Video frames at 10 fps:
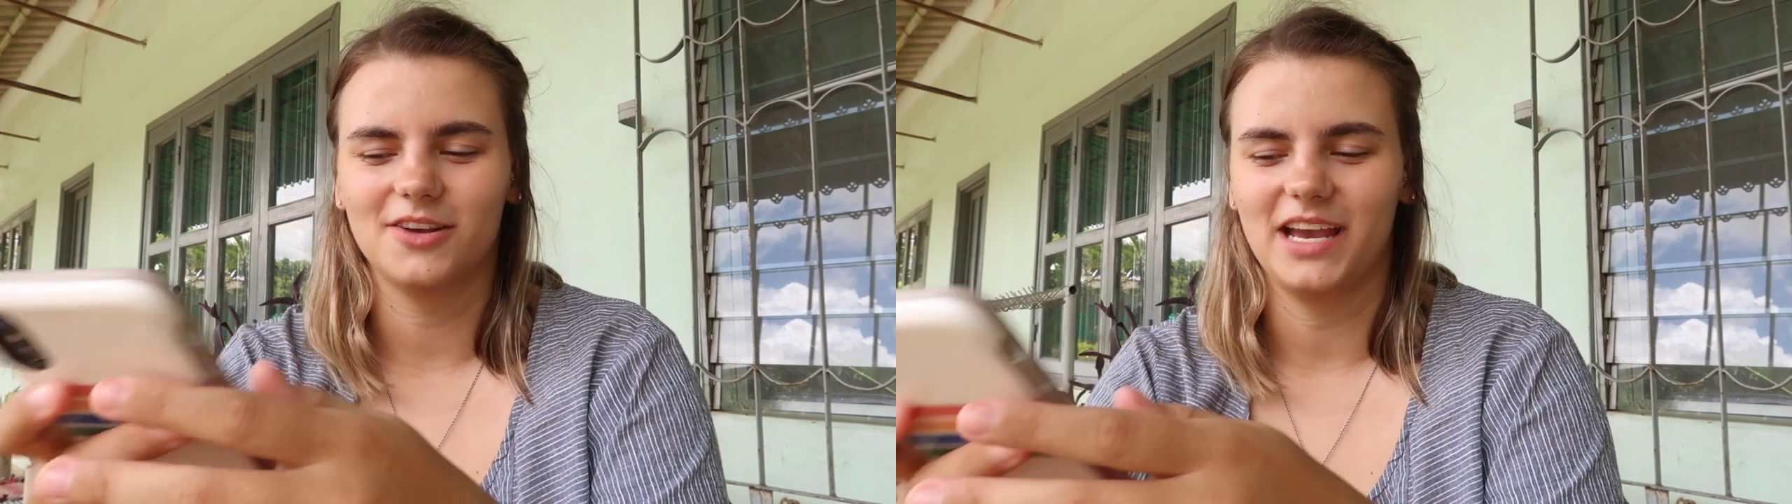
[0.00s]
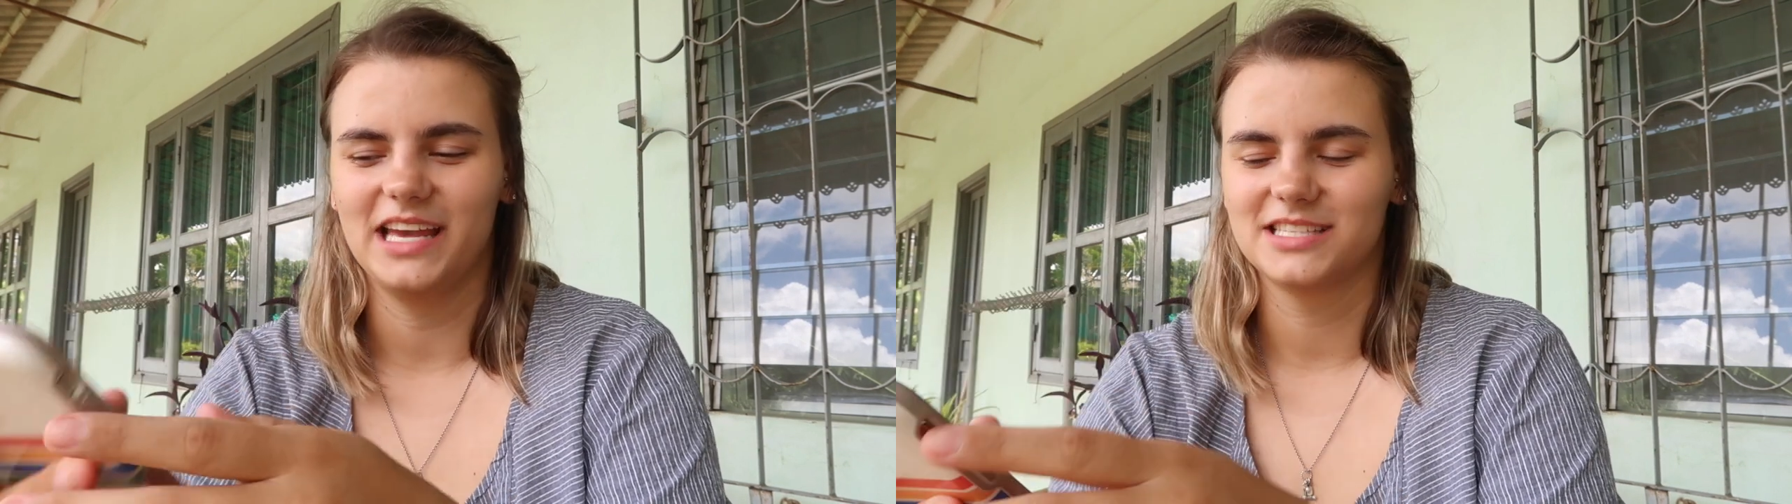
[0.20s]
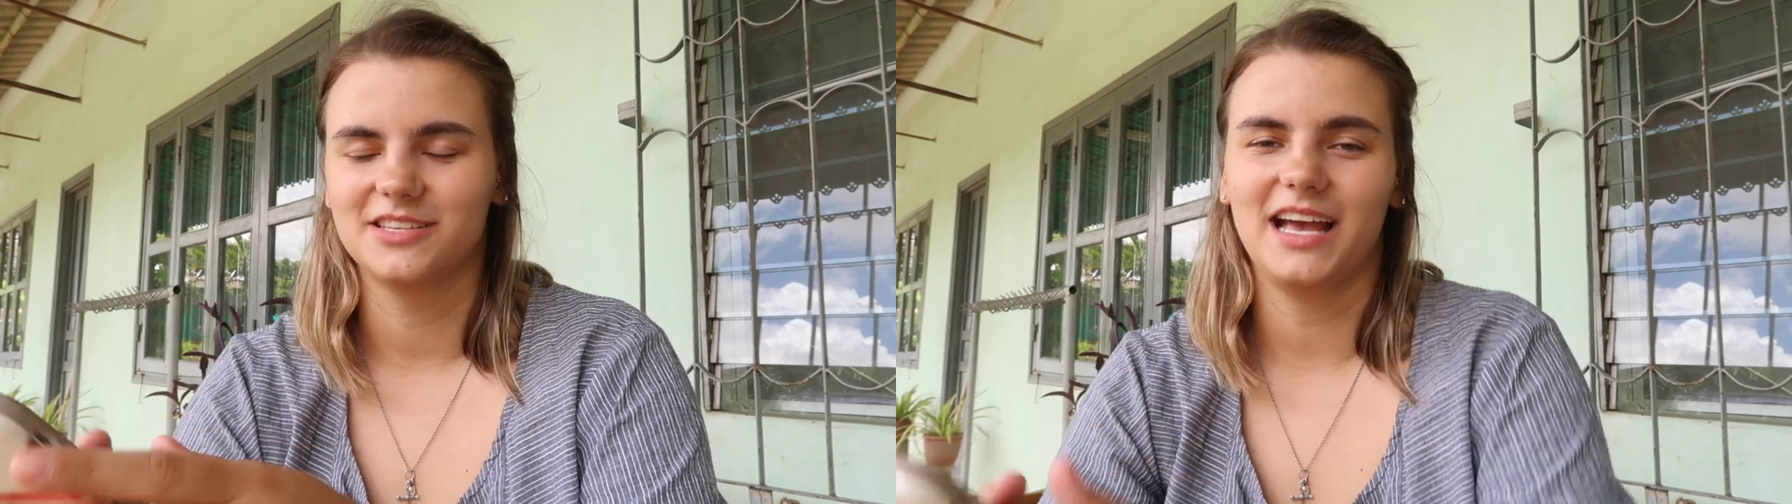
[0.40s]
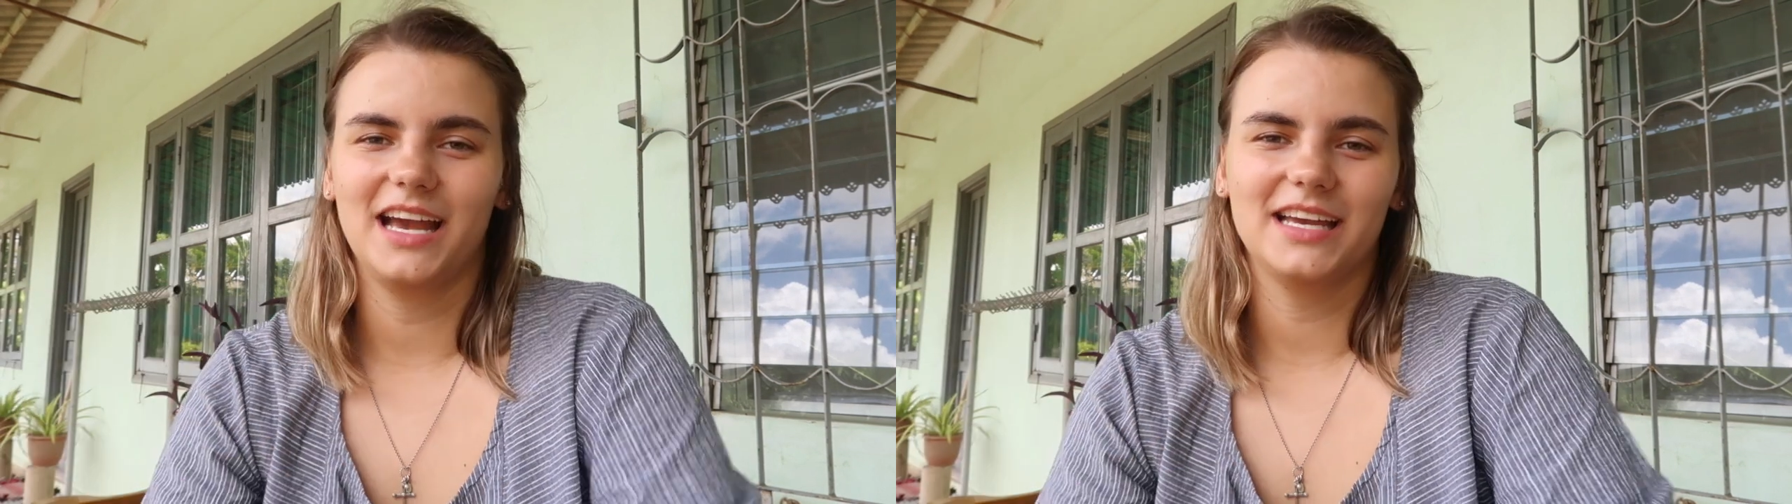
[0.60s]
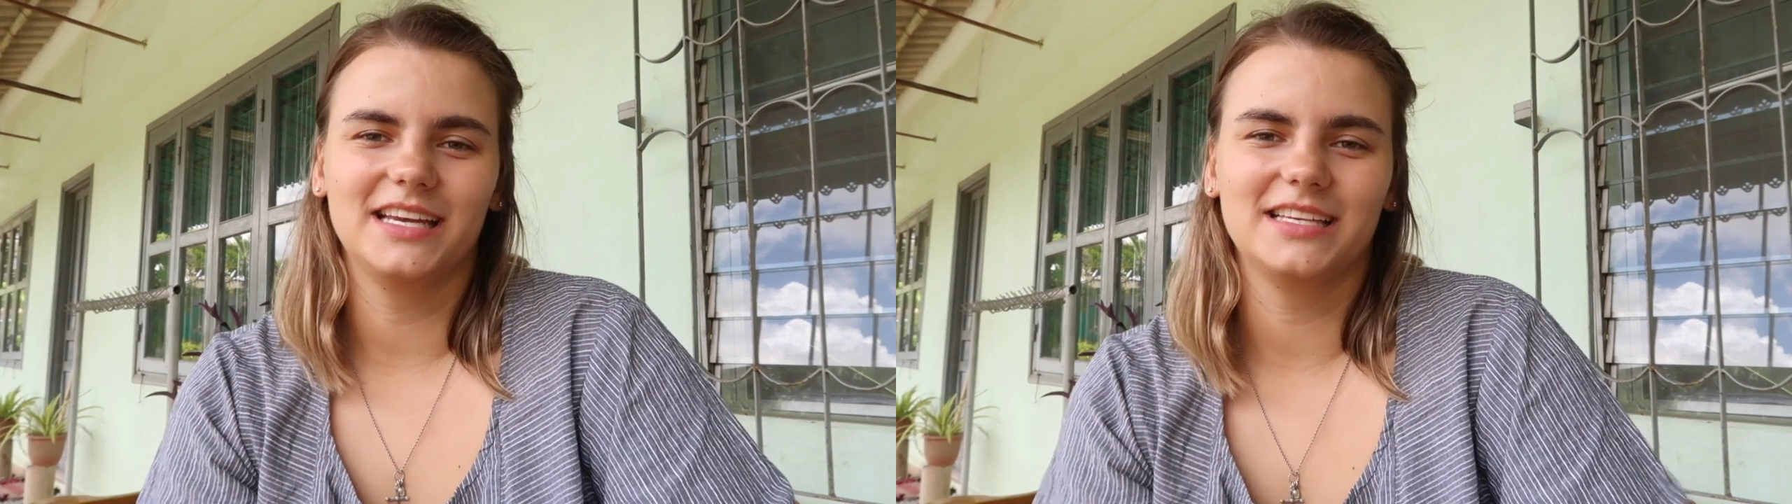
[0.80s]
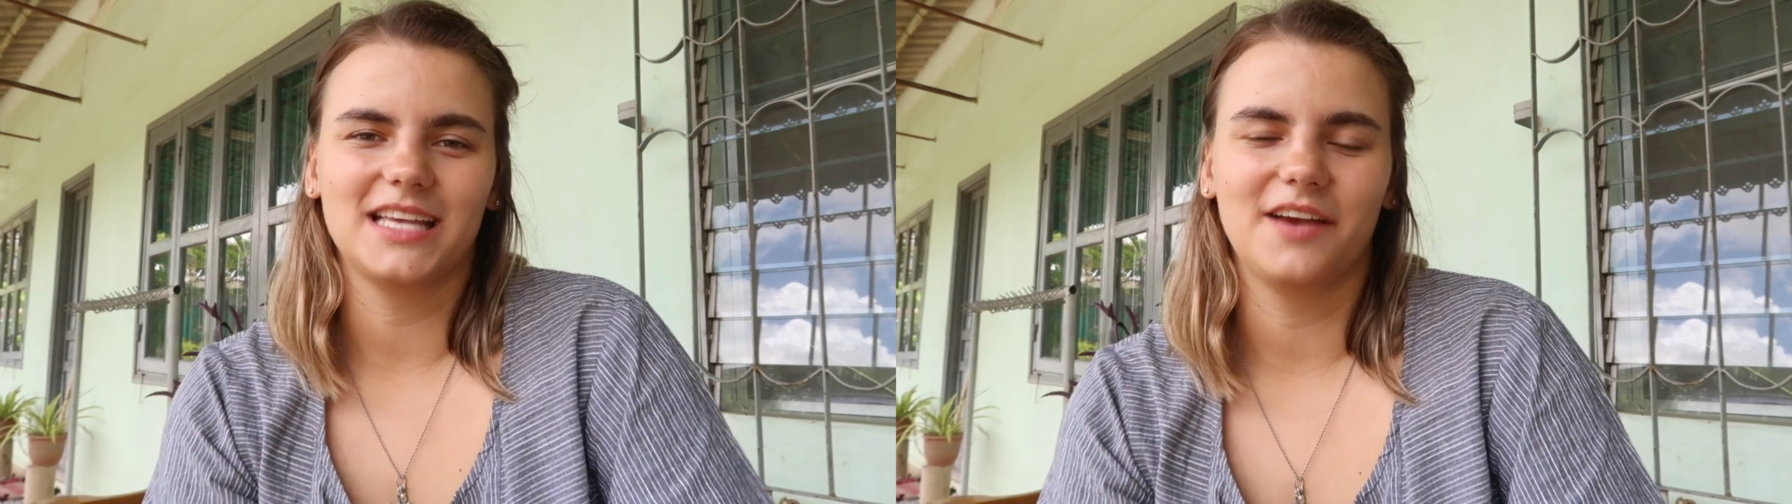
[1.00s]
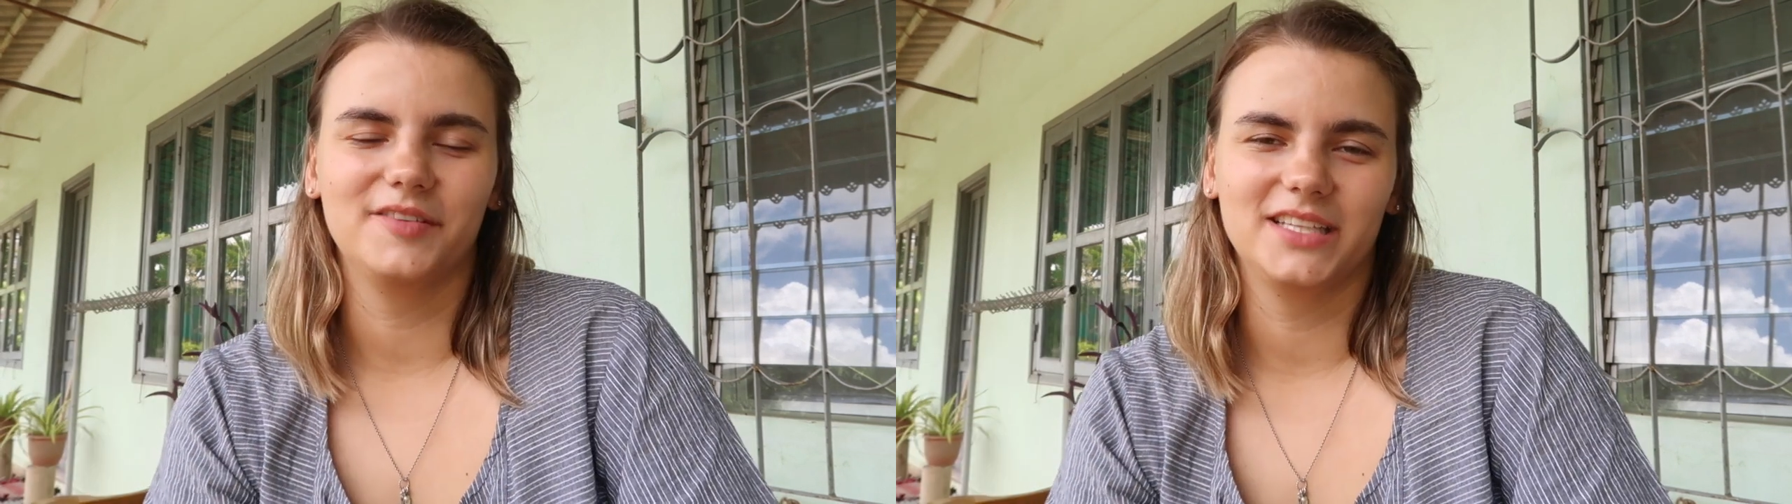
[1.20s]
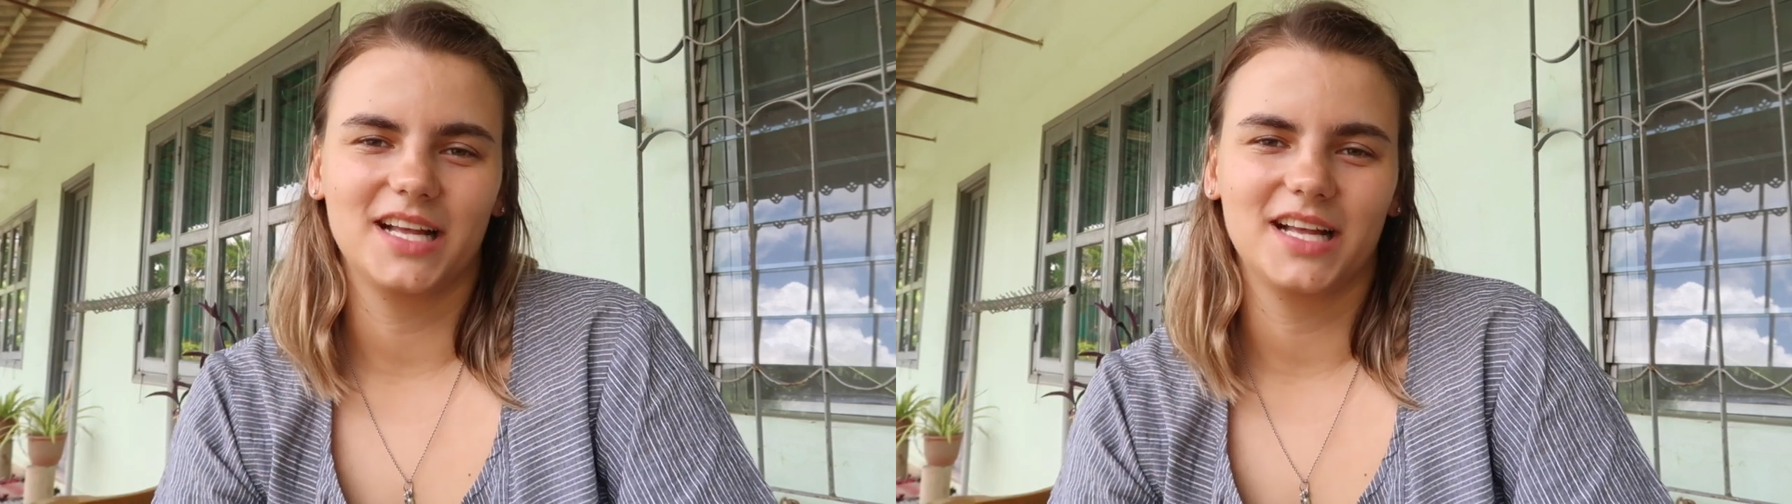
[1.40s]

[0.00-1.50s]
Okay, so that is everything